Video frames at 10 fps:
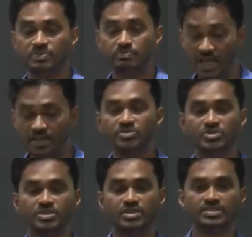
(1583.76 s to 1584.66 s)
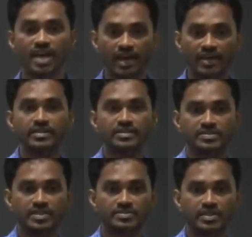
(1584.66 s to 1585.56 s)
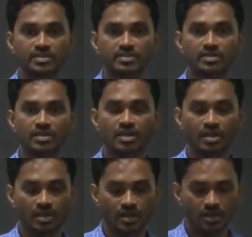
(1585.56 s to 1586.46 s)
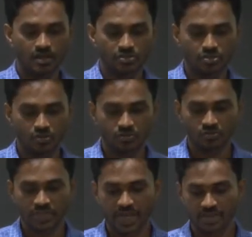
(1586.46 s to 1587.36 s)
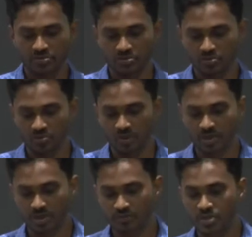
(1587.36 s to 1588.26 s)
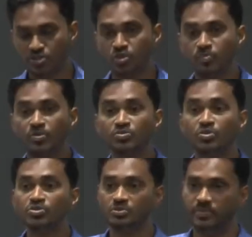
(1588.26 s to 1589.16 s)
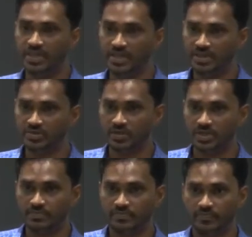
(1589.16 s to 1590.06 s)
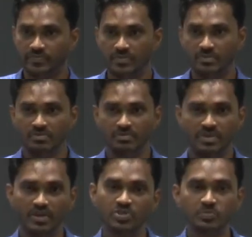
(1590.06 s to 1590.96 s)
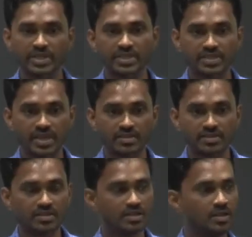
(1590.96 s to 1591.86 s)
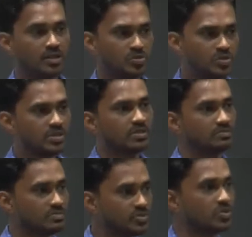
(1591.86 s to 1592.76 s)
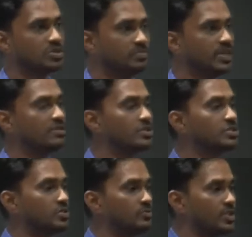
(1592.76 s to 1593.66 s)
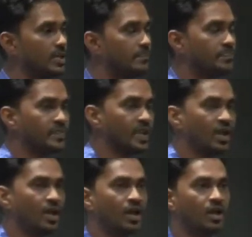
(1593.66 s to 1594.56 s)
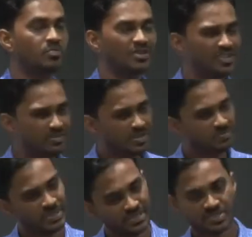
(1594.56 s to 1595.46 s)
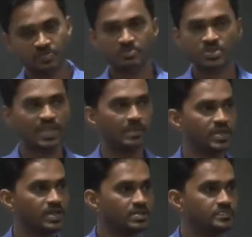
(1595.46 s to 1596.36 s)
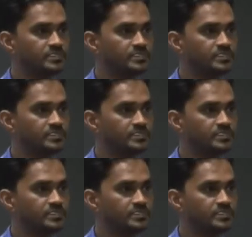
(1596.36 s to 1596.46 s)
malnutrition is high in estate sector. So we had to do a workshop on social media as well. That was pre-designed. Do a social media workshop for them. But we were a bit skeptical.